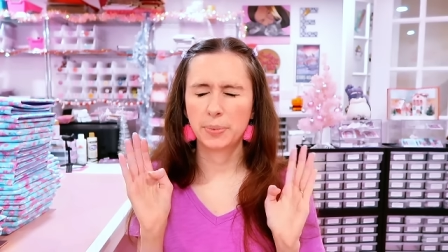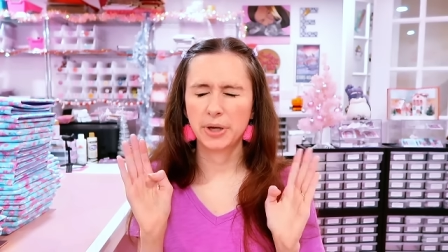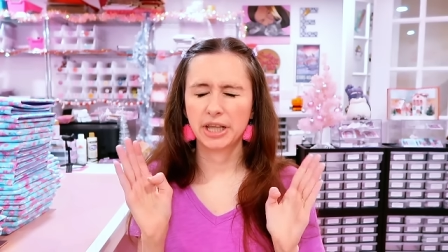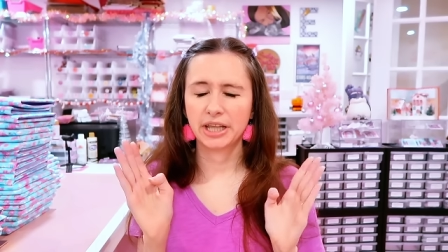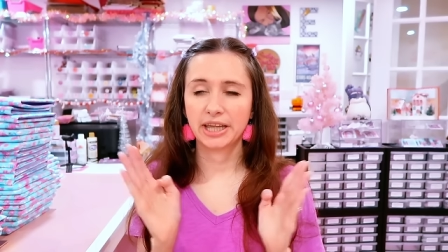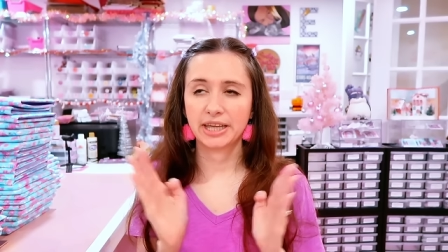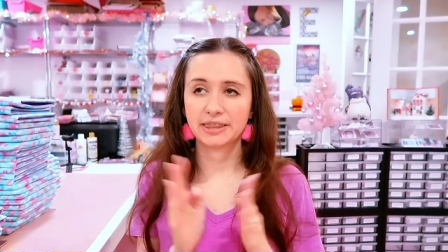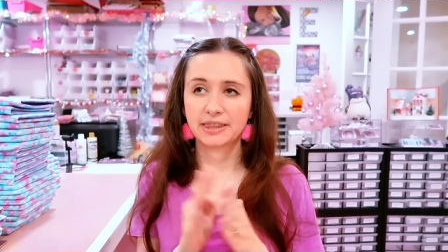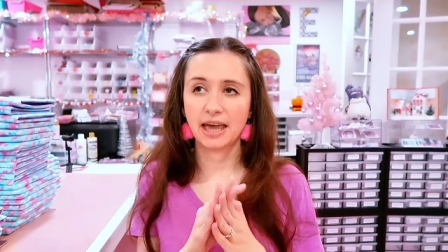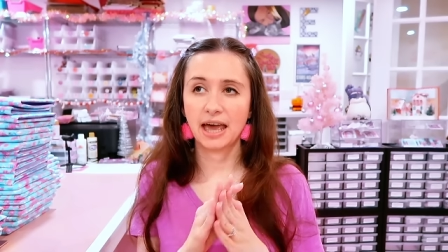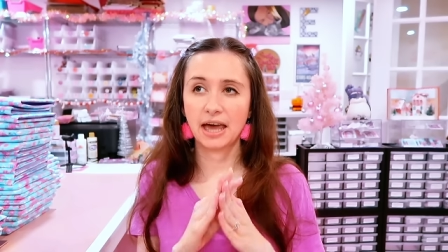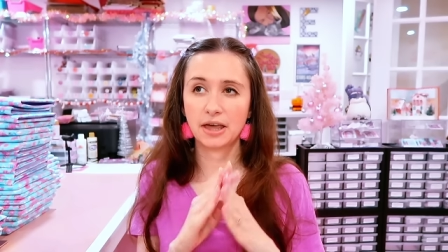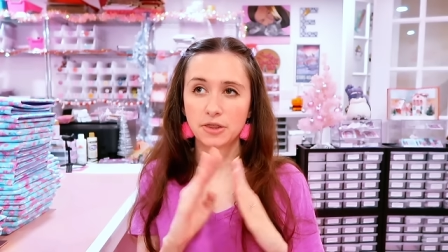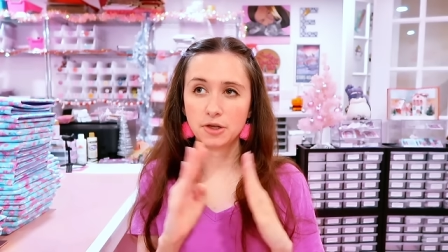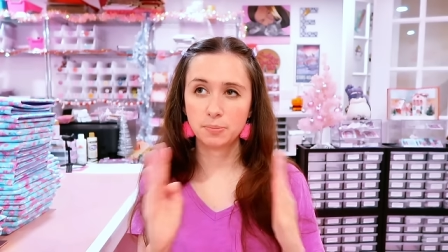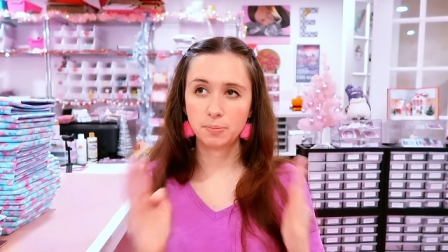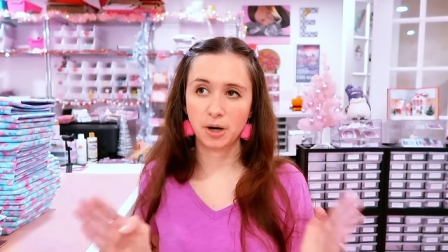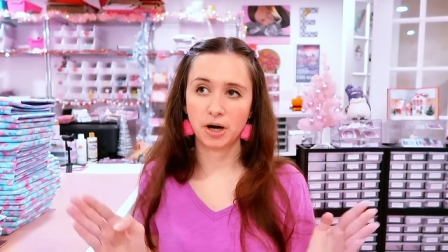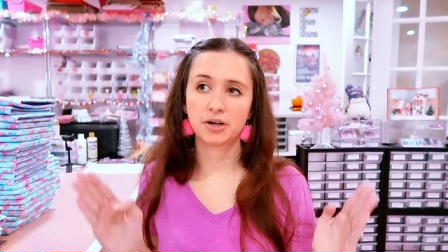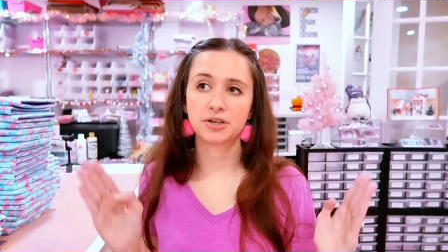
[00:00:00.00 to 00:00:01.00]
But like the
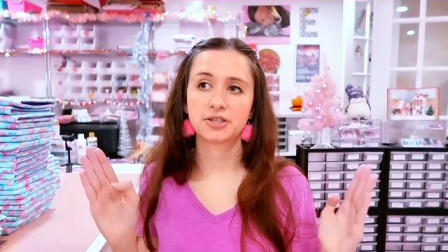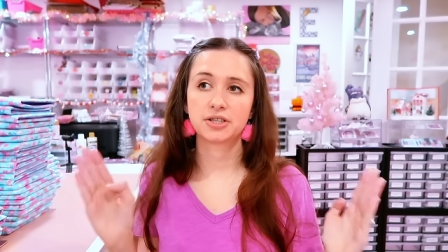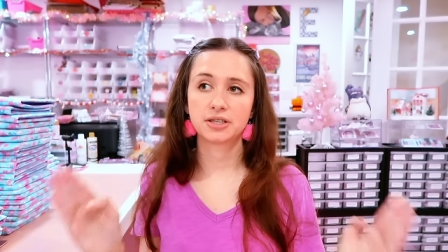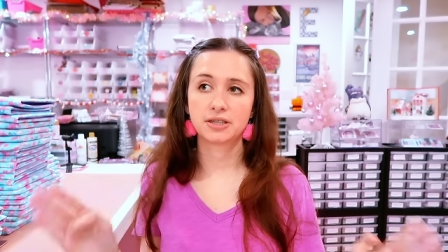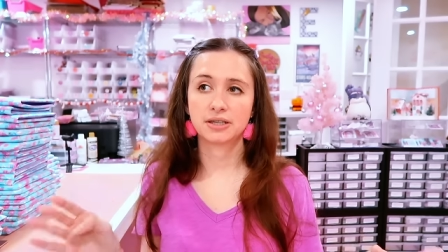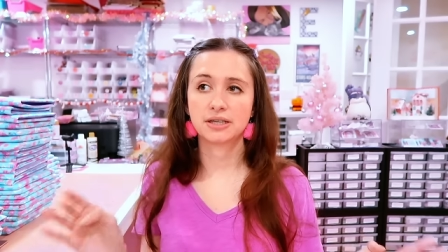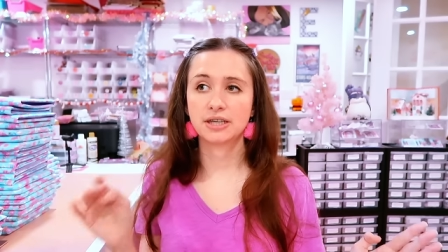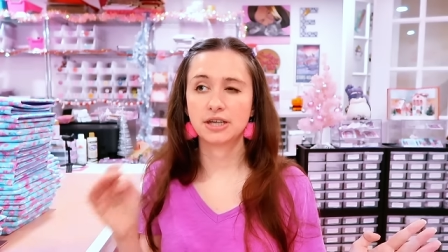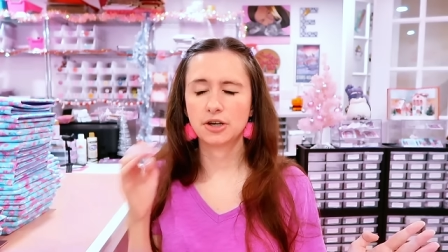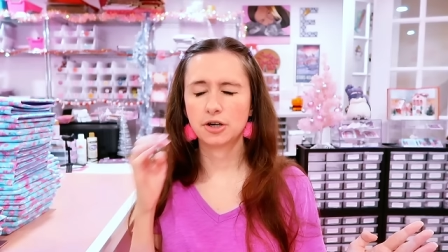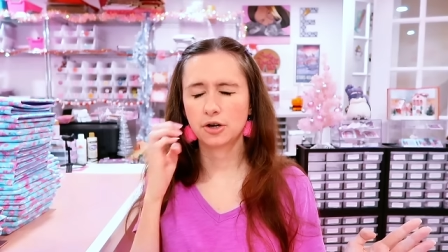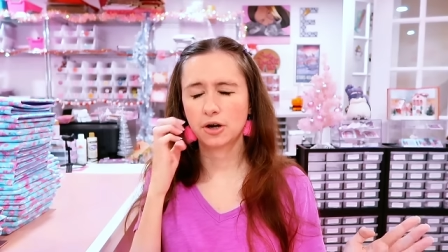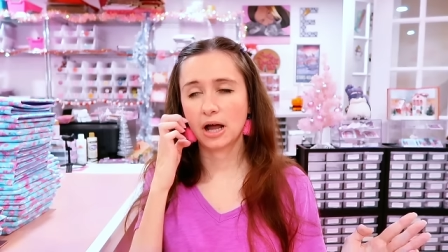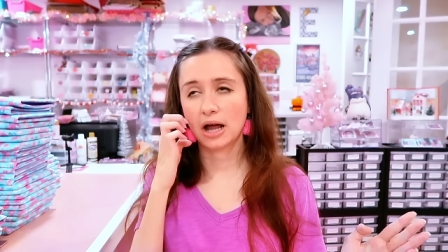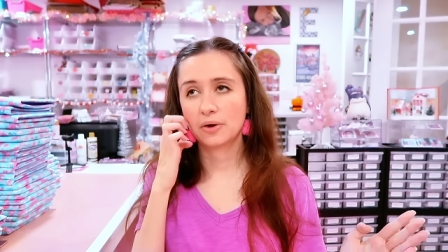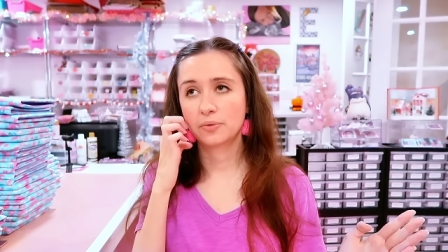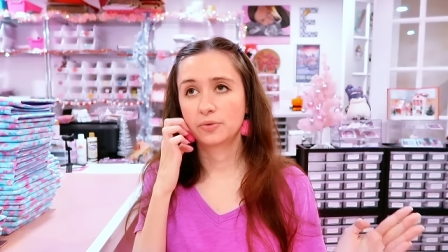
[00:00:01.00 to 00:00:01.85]
other parts of the year,